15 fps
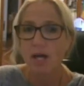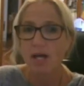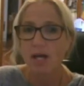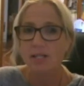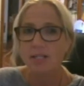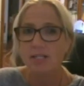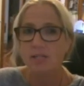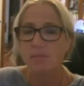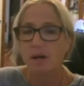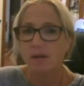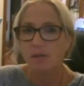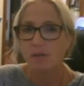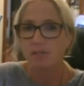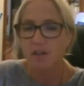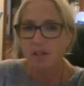and some
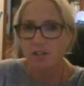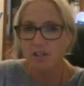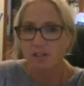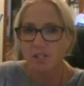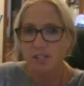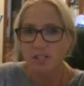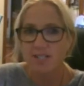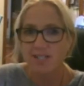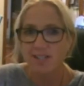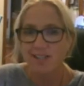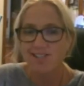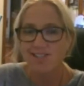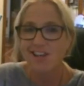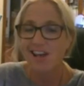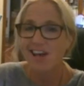other functions
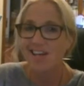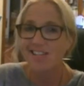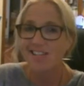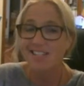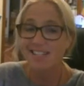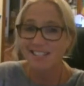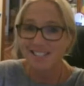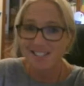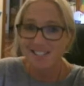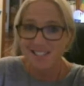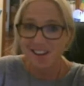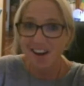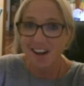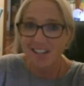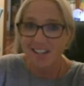such as
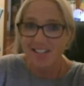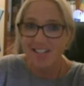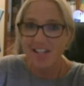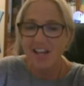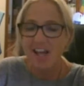insight